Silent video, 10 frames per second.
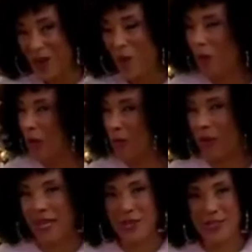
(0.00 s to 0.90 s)
we are
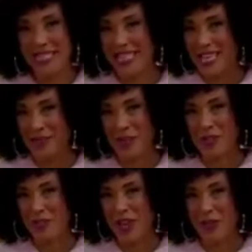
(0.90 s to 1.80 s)
bringing you today's
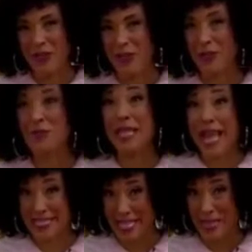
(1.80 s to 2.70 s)
special value that you've been
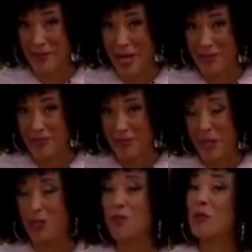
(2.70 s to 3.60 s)
asking about,
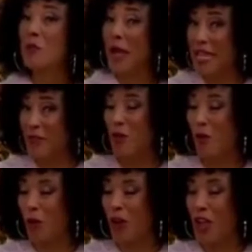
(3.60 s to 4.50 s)
you've been waiting
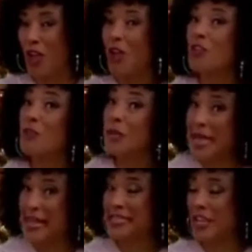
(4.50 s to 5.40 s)
for. You've
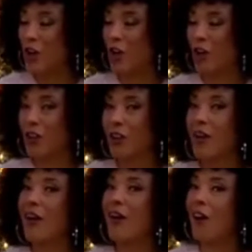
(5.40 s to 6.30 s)
been asking her,
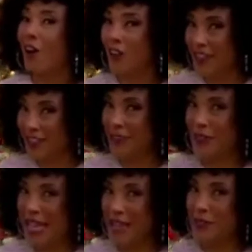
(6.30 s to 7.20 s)
are the
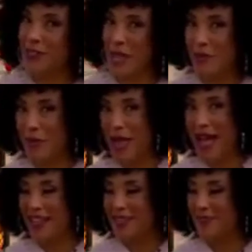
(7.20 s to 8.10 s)
glitter candles coming
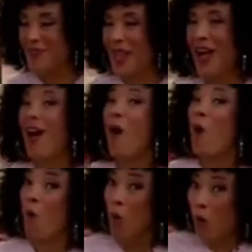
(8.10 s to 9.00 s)
back?
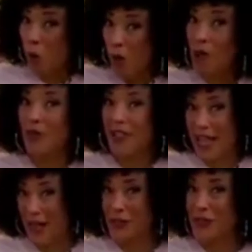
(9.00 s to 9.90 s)
What are the
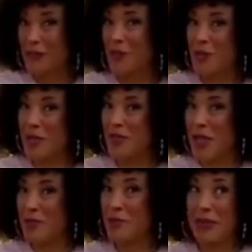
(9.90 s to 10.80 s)
colors that will be
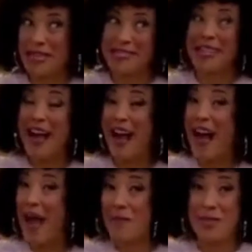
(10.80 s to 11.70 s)
available? Because
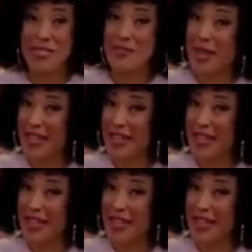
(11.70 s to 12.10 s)
I missed my